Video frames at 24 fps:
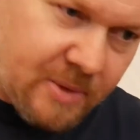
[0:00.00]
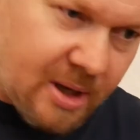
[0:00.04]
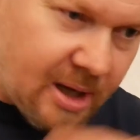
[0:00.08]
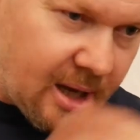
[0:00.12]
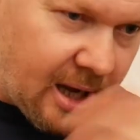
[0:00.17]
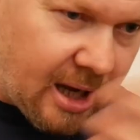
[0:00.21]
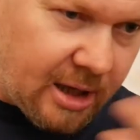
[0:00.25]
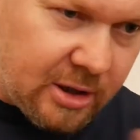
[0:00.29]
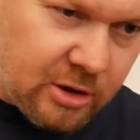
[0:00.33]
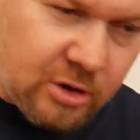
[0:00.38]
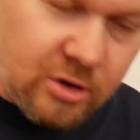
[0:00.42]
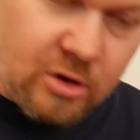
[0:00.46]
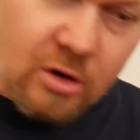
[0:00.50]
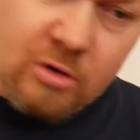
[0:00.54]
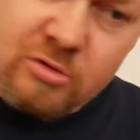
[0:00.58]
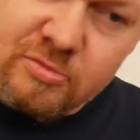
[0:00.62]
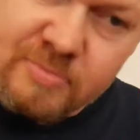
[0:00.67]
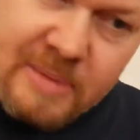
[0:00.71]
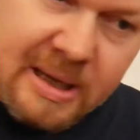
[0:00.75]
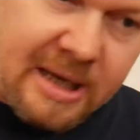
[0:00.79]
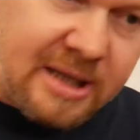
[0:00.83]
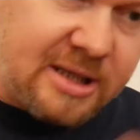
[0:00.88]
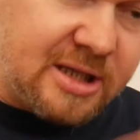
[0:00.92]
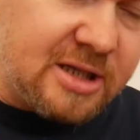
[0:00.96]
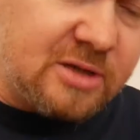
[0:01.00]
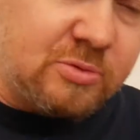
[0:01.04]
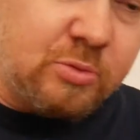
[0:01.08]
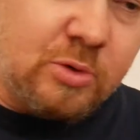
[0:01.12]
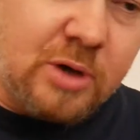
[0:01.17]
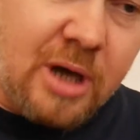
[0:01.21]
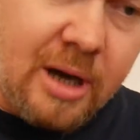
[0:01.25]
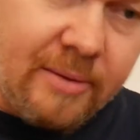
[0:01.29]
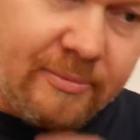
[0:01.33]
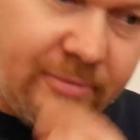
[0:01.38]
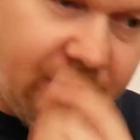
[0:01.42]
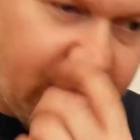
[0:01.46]
and those melodies will
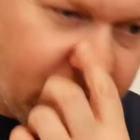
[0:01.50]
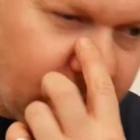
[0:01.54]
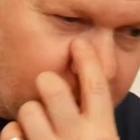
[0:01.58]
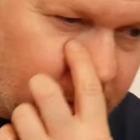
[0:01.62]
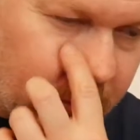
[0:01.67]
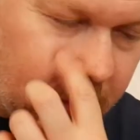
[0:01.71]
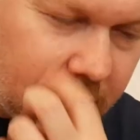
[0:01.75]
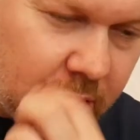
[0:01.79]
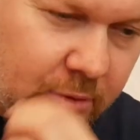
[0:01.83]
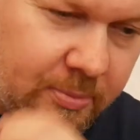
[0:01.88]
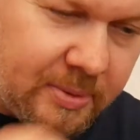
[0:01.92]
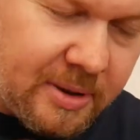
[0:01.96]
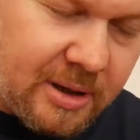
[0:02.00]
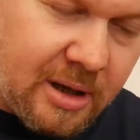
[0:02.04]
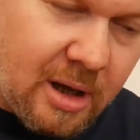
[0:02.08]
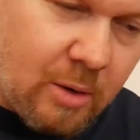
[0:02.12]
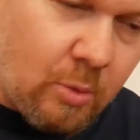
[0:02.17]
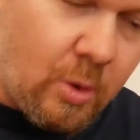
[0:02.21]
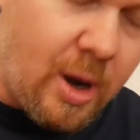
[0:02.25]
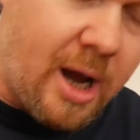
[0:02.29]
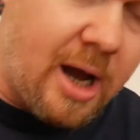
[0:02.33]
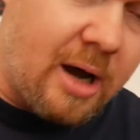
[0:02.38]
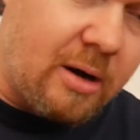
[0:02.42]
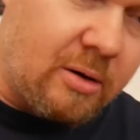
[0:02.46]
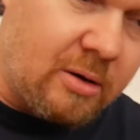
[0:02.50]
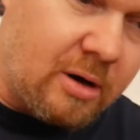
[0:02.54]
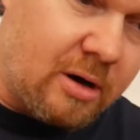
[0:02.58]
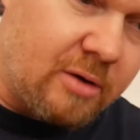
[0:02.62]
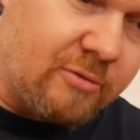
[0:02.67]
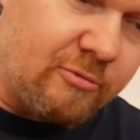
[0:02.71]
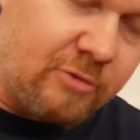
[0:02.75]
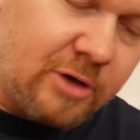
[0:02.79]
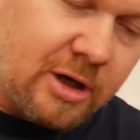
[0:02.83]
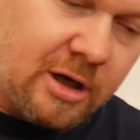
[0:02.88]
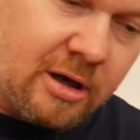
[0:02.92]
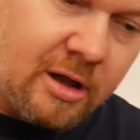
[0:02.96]
come through, and you'll be like, wow,
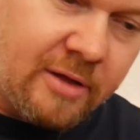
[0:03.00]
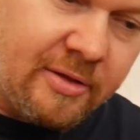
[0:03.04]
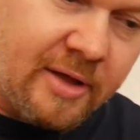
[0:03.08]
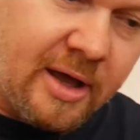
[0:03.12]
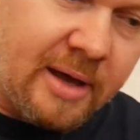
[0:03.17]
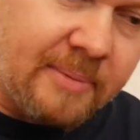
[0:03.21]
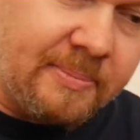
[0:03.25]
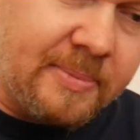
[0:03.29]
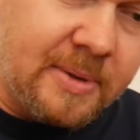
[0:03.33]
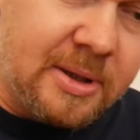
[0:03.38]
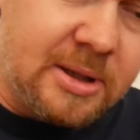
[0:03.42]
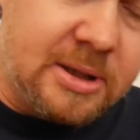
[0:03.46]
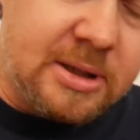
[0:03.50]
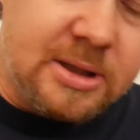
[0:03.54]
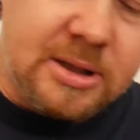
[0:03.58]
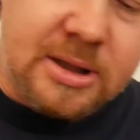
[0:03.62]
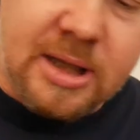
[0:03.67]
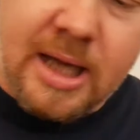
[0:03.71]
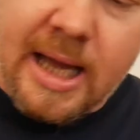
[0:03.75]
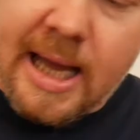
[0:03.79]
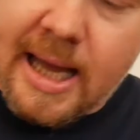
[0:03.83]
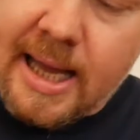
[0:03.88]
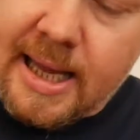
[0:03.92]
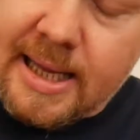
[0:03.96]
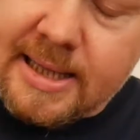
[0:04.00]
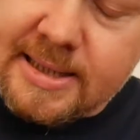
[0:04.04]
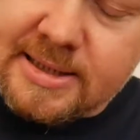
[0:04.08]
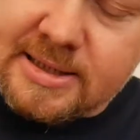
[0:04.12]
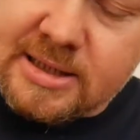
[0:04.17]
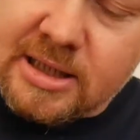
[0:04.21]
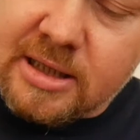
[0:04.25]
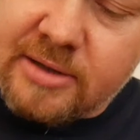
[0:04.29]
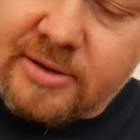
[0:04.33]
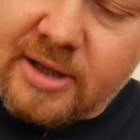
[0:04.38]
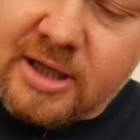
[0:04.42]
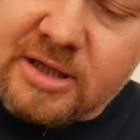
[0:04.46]
I really like that. And
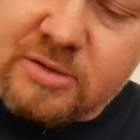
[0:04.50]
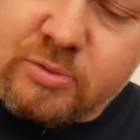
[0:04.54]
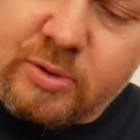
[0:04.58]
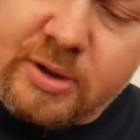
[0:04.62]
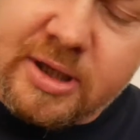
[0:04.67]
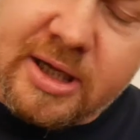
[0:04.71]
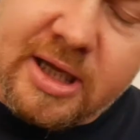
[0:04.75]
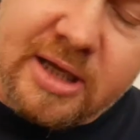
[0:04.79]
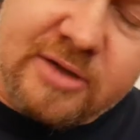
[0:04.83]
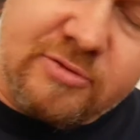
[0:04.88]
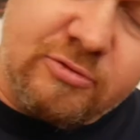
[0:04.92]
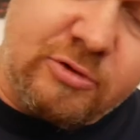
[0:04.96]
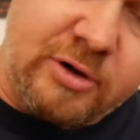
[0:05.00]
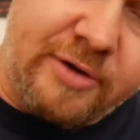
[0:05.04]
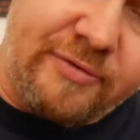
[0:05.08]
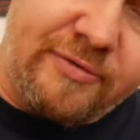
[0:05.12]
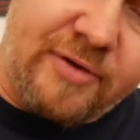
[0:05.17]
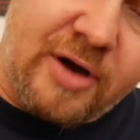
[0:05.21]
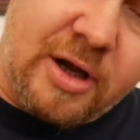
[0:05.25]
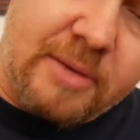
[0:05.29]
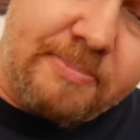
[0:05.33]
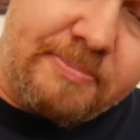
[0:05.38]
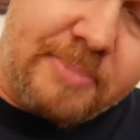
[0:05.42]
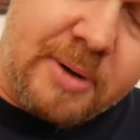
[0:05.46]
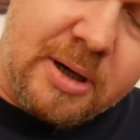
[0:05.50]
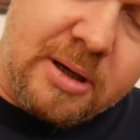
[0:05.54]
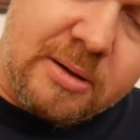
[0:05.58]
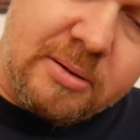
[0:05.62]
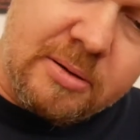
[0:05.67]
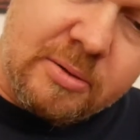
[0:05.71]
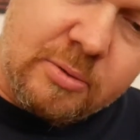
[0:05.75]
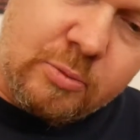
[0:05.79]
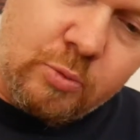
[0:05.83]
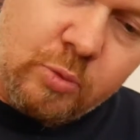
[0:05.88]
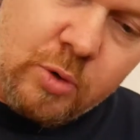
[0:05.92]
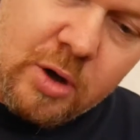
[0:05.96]
uh, that's when it gets really fun. But
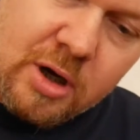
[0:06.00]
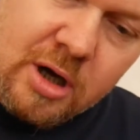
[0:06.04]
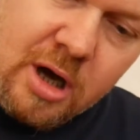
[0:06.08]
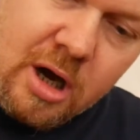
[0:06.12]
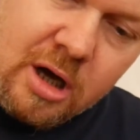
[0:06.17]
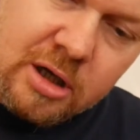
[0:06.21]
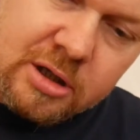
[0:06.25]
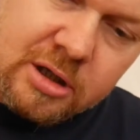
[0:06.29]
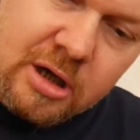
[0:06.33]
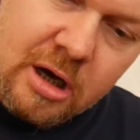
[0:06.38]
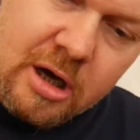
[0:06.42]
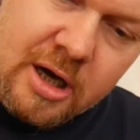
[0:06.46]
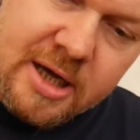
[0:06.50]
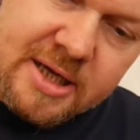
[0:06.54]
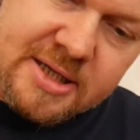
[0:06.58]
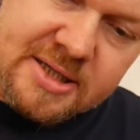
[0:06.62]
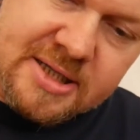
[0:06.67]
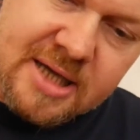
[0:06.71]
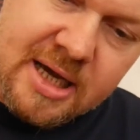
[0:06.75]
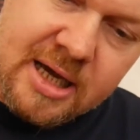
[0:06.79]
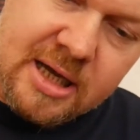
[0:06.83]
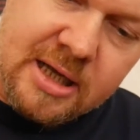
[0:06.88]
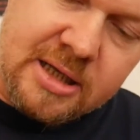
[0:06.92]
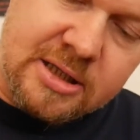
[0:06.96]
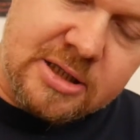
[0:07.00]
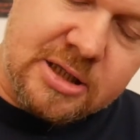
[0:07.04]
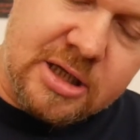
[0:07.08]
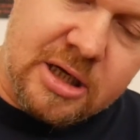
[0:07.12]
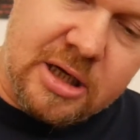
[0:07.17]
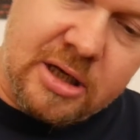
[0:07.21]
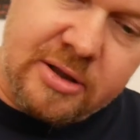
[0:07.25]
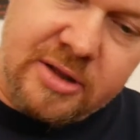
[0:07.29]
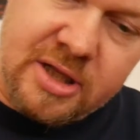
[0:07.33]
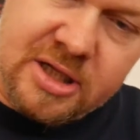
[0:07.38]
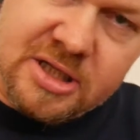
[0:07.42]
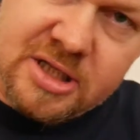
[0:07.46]
work hard, guys, and
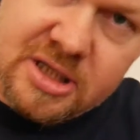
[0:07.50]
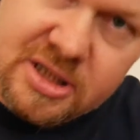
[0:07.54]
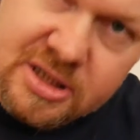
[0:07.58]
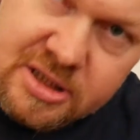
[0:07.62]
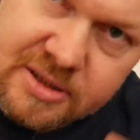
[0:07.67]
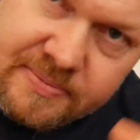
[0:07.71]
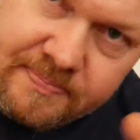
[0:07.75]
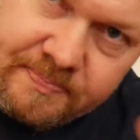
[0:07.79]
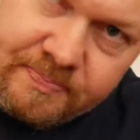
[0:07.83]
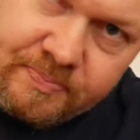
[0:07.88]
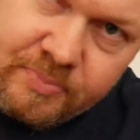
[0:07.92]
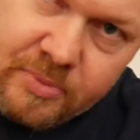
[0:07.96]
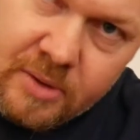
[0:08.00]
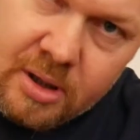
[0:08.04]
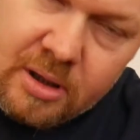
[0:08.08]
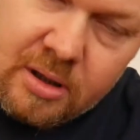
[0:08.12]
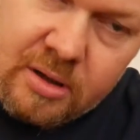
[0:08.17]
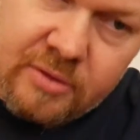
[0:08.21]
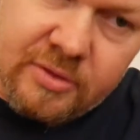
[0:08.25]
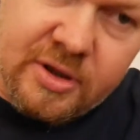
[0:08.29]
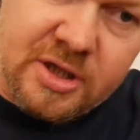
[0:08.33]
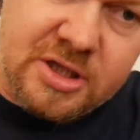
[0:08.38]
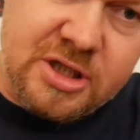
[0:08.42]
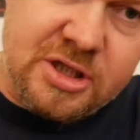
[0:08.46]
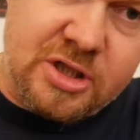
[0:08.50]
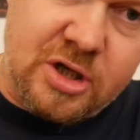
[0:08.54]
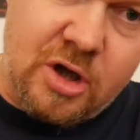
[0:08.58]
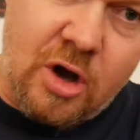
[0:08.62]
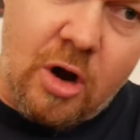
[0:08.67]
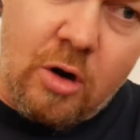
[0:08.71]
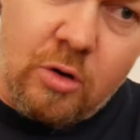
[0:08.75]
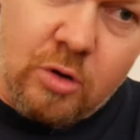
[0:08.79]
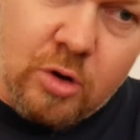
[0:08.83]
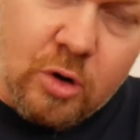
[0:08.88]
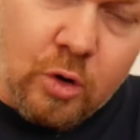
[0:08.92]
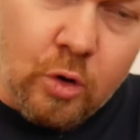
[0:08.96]
uh, this is this is a
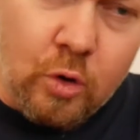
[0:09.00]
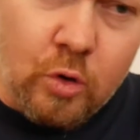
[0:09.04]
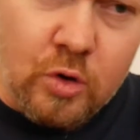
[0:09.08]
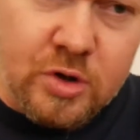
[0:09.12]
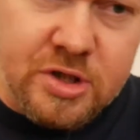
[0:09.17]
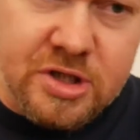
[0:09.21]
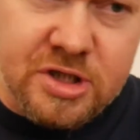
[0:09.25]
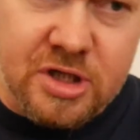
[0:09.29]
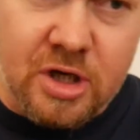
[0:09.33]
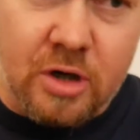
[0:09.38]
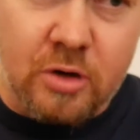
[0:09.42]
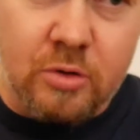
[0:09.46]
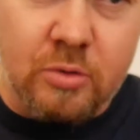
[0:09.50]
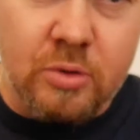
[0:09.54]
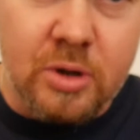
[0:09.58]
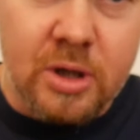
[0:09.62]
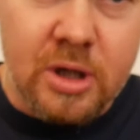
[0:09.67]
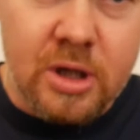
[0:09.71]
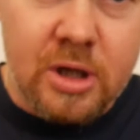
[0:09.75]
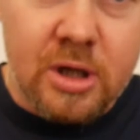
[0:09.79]
whole course. So